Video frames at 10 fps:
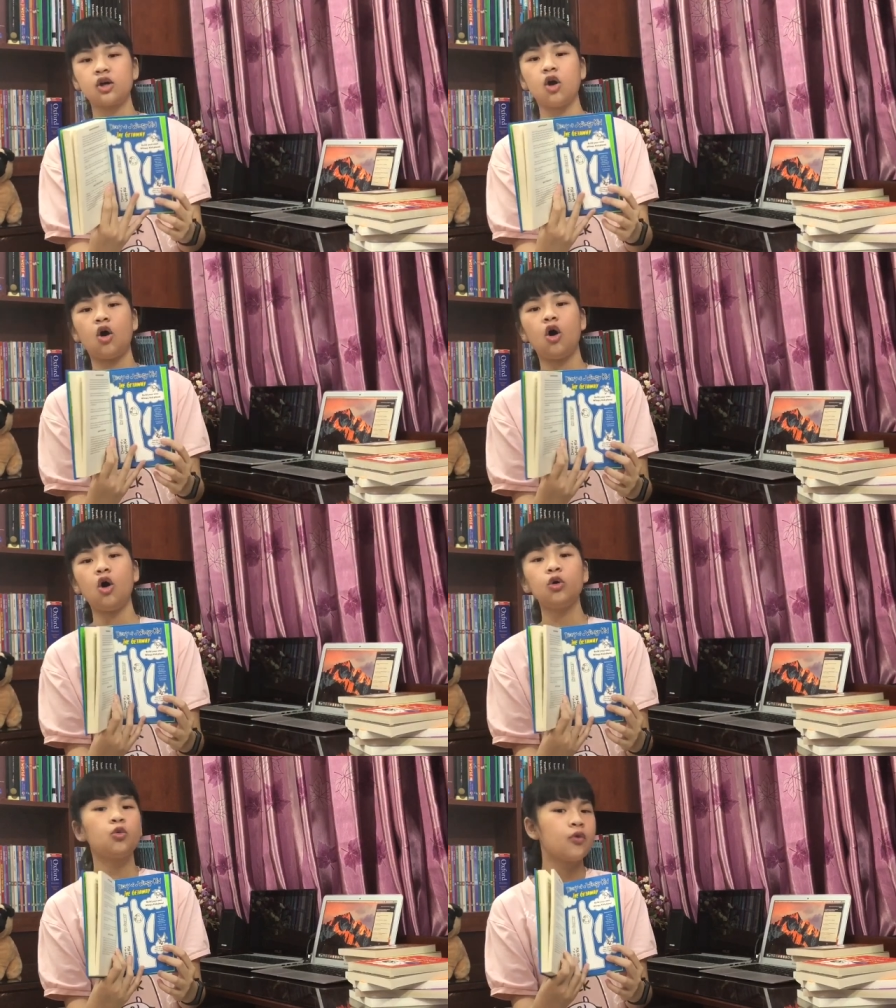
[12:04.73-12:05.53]
your
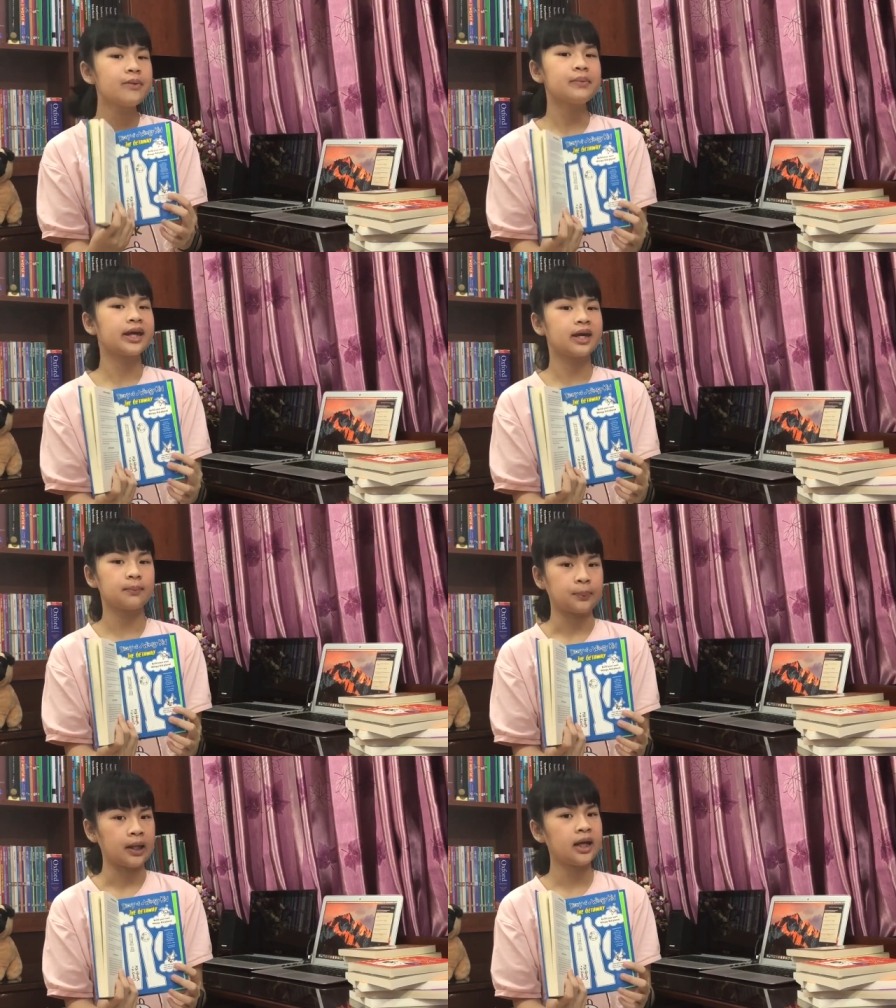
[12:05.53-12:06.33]
own
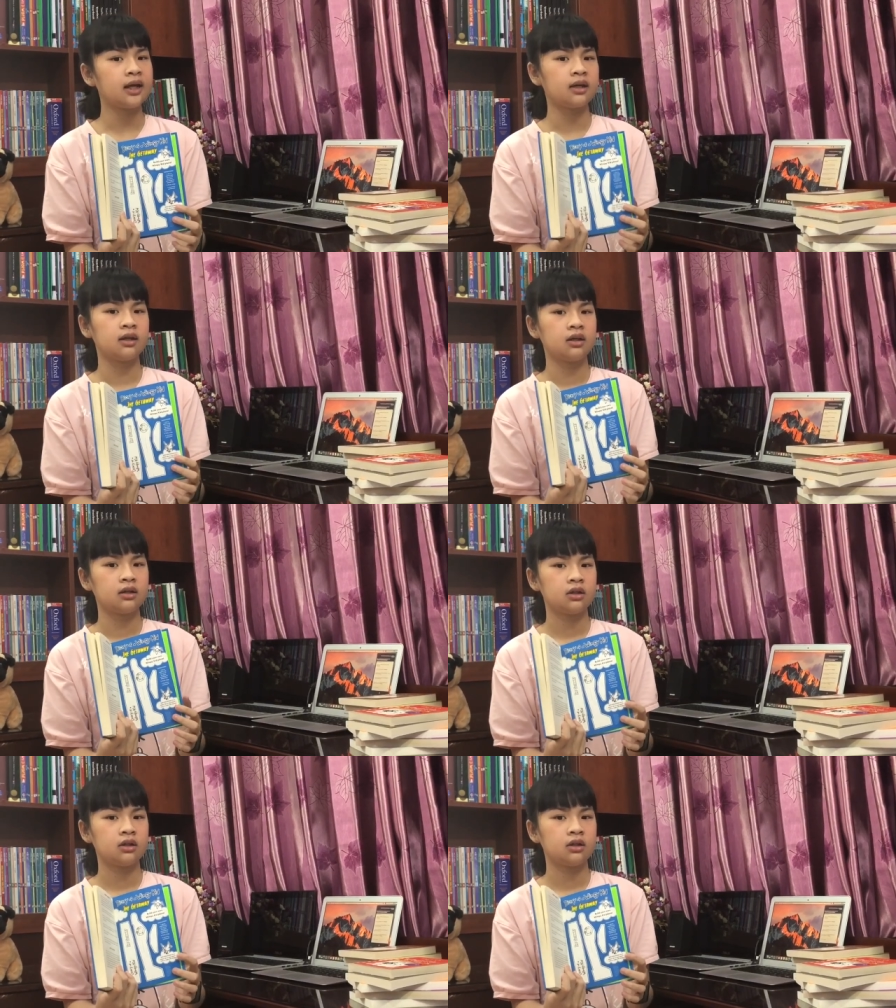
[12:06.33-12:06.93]
kid plane.